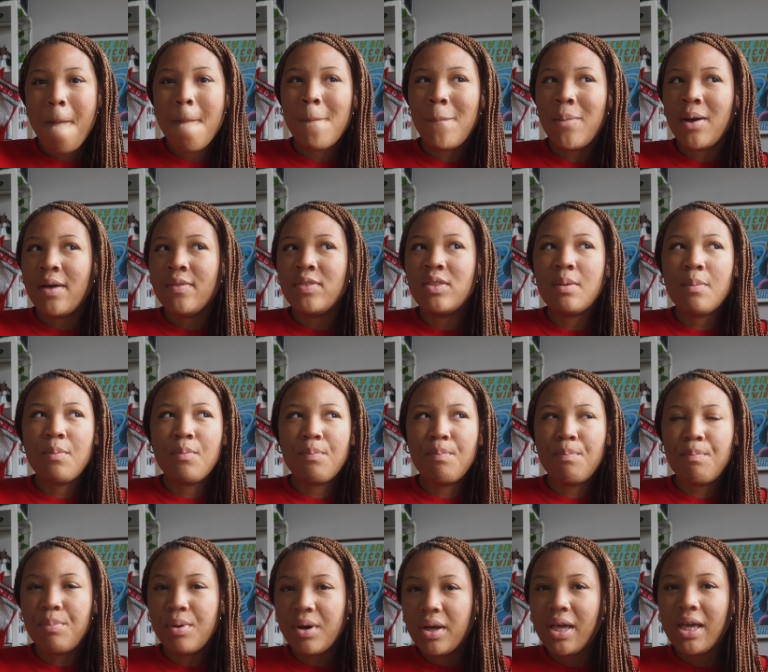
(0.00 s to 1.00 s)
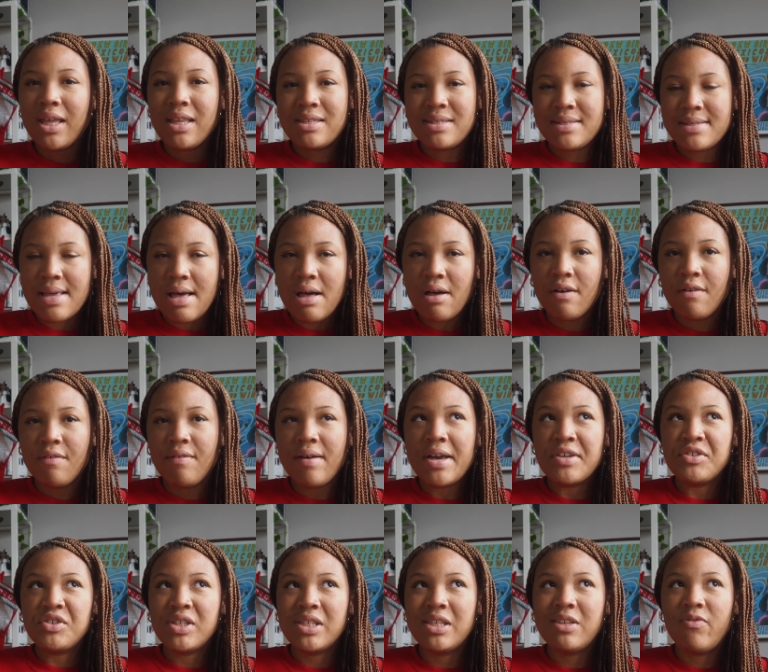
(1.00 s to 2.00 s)
But the book itself,
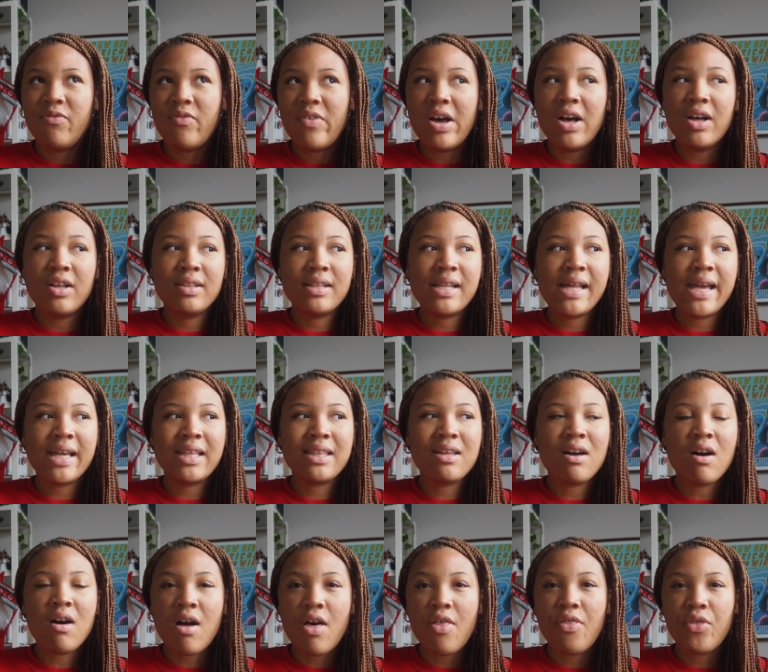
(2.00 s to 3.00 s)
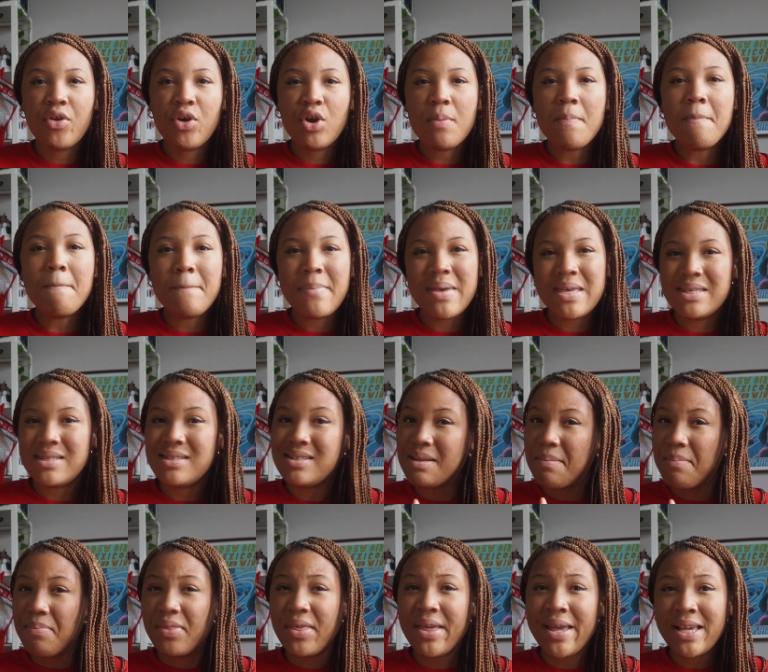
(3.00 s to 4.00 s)
I just felt like the author missed
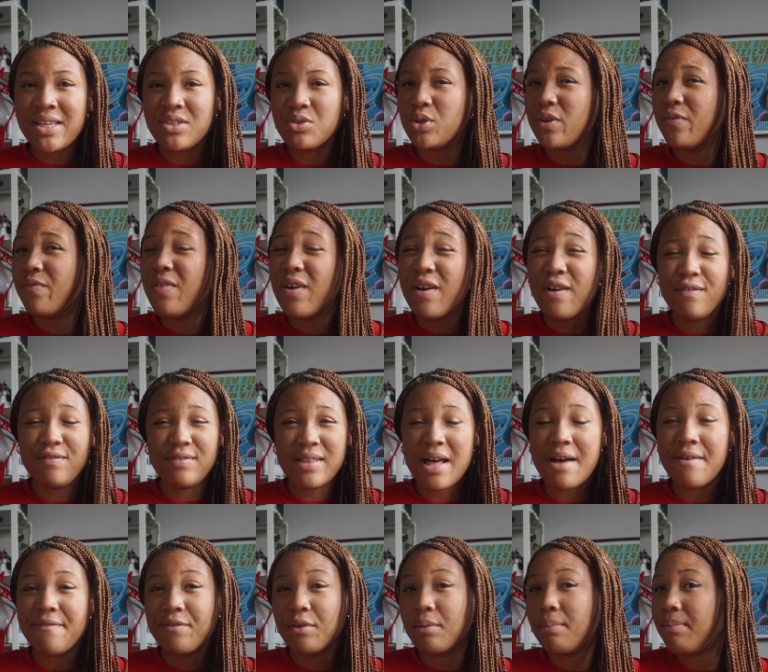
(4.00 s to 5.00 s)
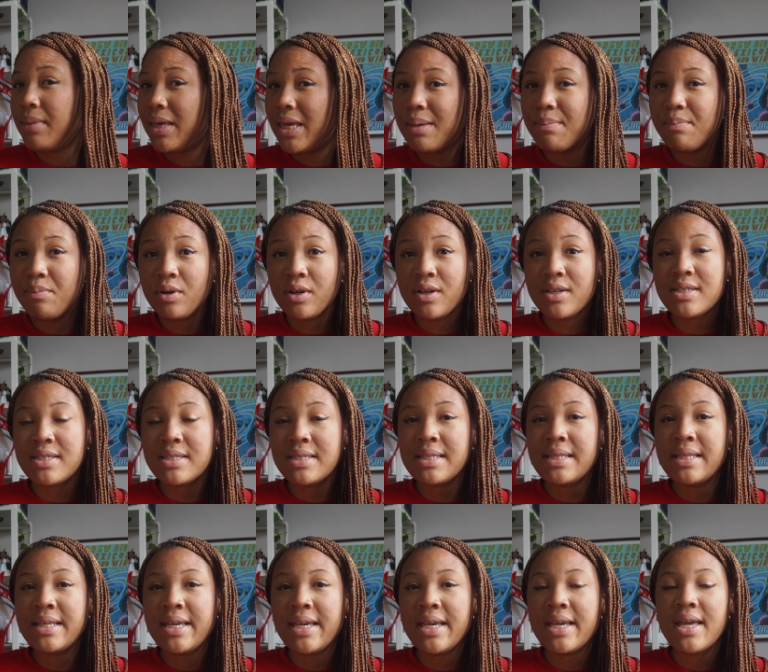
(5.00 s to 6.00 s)
some things, or it fell flat for me
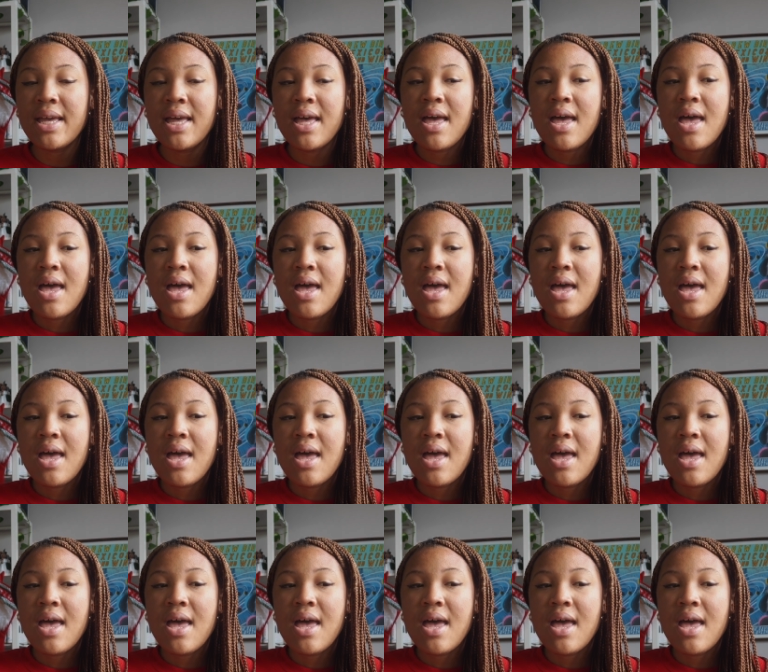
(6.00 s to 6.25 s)
personally.